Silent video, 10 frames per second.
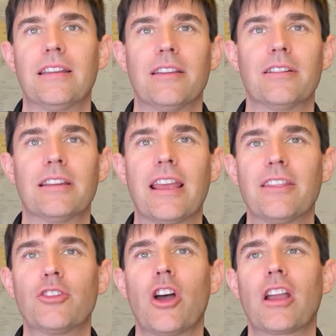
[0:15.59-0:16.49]
here today
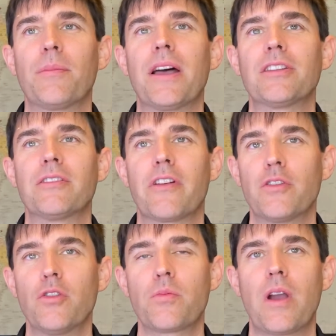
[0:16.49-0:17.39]
to talk about some of our
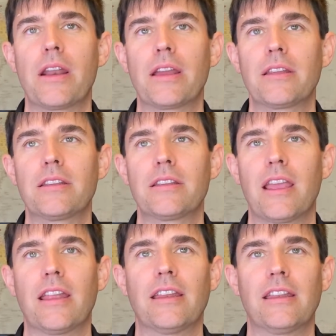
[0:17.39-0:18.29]
new products
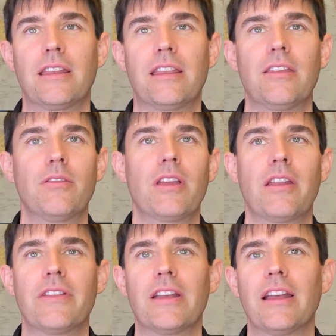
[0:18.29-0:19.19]
and do kind
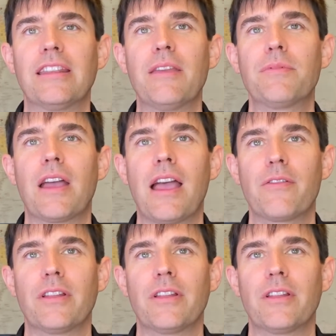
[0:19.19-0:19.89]
of a deep dive,